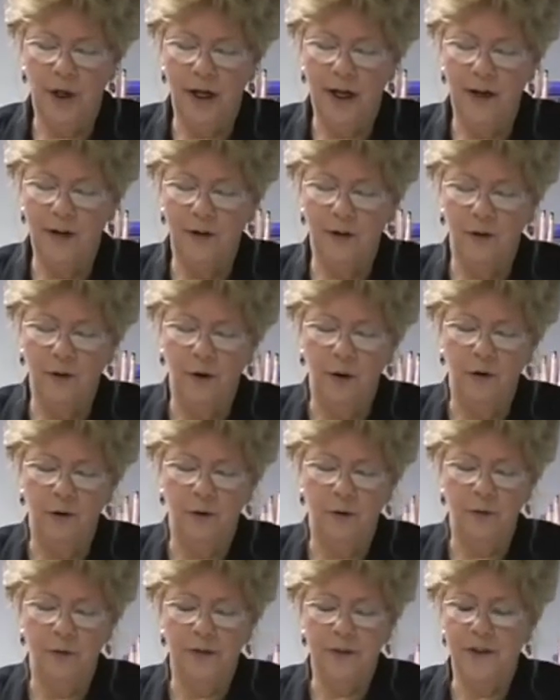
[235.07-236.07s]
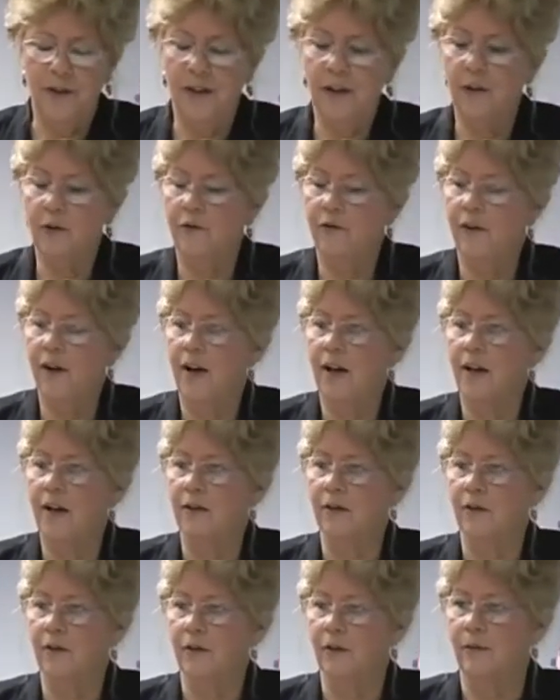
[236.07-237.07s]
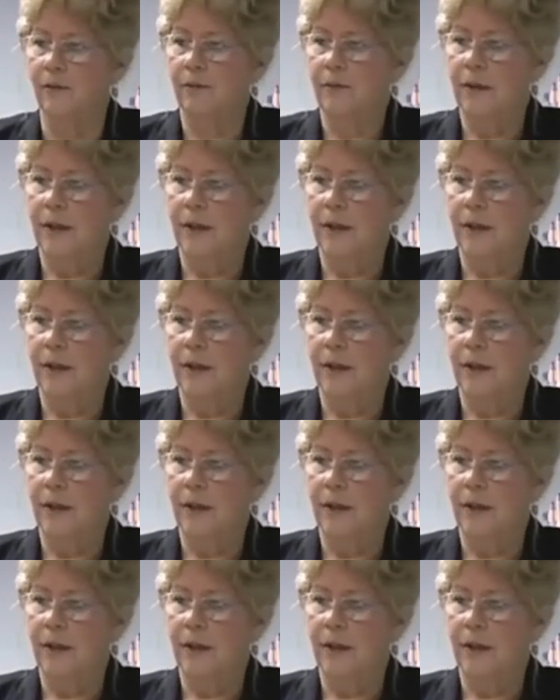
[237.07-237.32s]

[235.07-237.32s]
hair to grow from a single follicle.